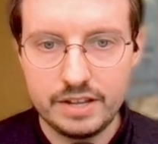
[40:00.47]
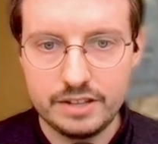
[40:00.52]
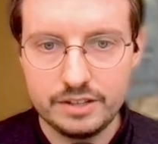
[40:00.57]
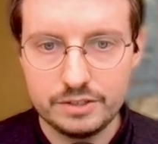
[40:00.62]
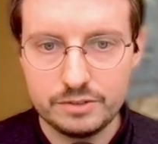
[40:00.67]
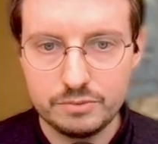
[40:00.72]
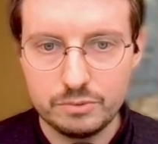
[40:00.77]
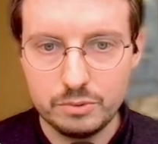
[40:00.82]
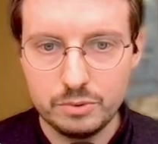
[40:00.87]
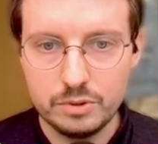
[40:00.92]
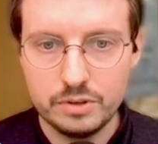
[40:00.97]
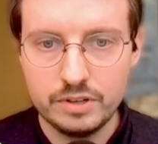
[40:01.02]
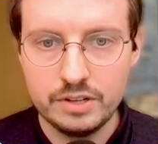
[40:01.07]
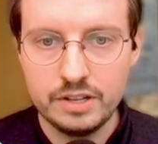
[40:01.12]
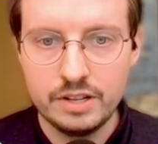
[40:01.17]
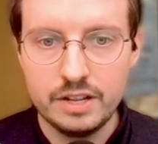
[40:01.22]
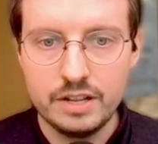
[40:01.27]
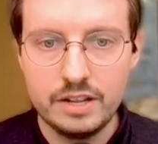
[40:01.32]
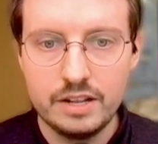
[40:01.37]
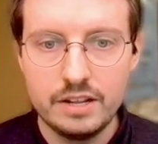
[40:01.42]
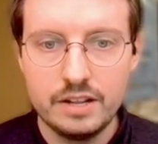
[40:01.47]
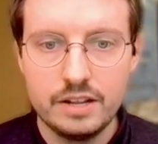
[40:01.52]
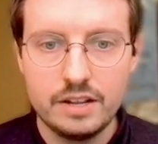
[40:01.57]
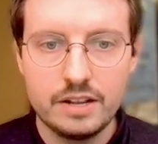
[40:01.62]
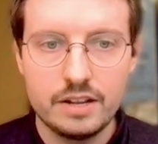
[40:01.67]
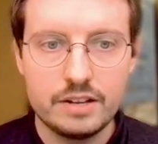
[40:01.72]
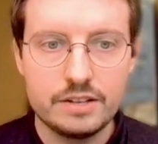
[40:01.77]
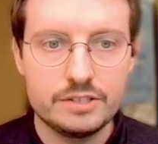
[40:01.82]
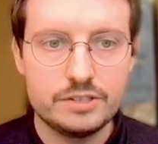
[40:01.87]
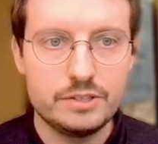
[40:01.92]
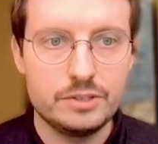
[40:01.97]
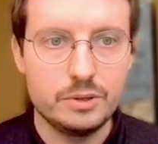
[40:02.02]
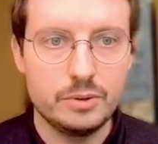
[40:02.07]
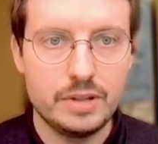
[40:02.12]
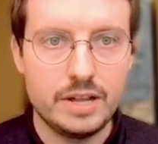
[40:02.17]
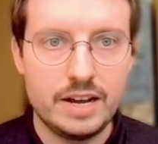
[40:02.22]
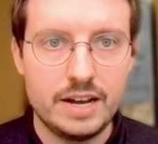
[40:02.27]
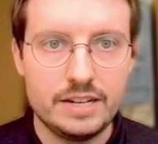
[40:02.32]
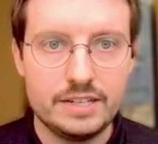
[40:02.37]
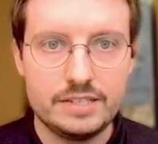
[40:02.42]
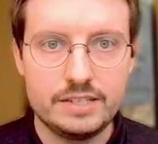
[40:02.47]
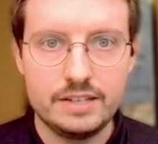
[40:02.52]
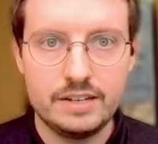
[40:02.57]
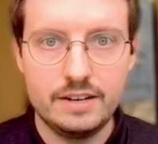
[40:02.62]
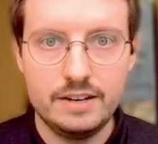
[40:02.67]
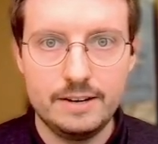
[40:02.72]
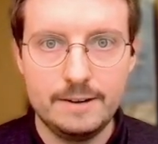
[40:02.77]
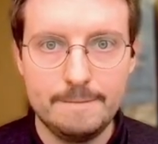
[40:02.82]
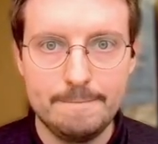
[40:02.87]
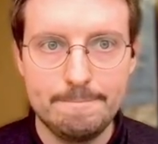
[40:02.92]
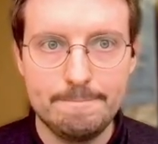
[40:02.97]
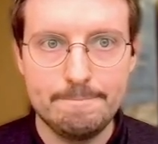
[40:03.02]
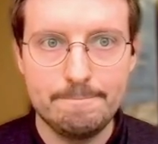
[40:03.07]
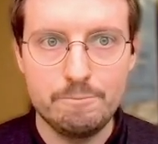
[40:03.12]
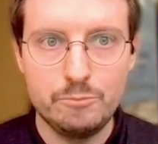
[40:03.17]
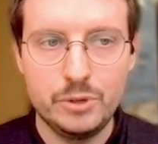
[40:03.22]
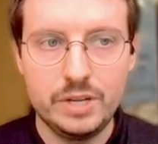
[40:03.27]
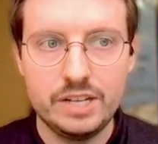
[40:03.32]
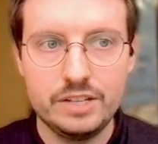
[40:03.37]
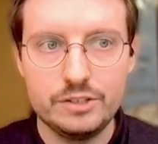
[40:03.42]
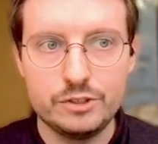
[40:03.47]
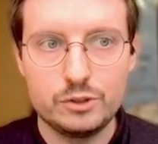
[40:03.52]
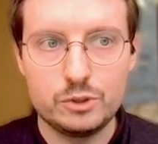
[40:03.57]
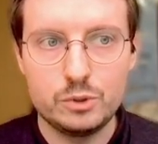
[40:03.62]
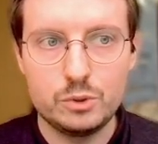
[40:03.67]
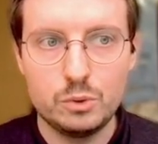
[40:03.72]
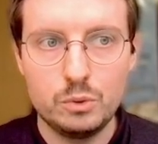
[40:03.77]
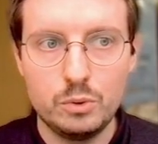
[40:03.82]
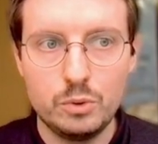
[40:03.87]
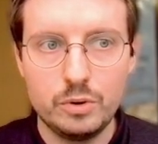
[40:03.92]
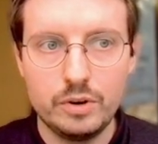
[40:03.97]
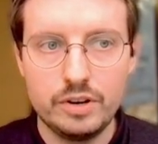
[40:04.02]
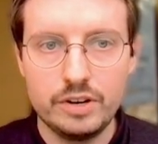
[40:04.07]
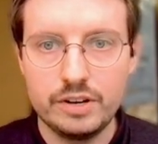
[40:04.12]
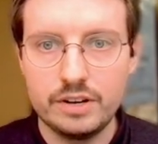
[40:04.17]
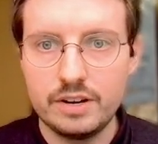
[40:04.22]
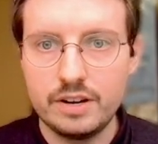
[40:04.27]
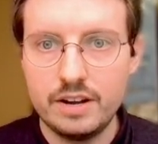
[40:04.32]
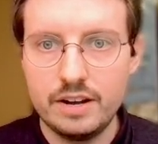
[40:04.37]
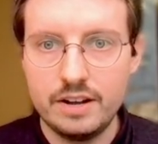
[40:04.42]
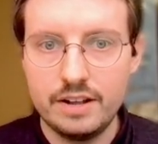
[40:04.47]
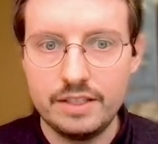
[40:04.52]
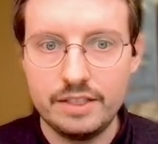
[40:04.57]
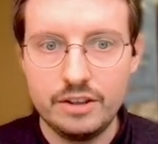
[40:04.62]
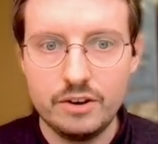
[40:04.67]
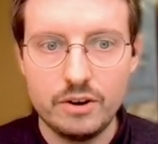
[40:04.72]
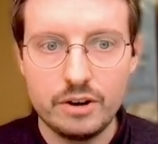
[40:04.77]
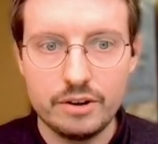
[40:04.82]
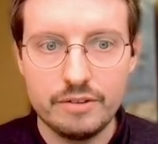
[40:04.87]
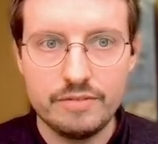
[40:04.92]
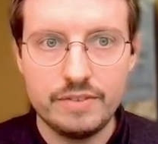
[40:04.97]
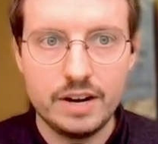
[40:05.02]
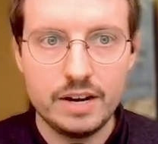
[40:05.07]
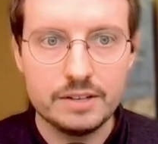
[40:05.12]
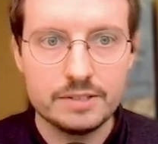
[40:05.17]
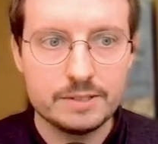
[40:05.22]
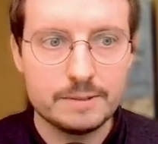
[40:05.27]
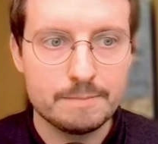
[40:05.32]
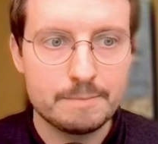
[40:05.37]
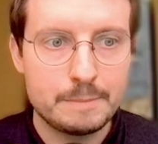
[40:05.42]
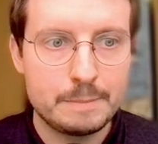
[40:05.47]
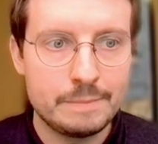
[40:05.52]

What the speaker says: this rule so that we can store the audio files.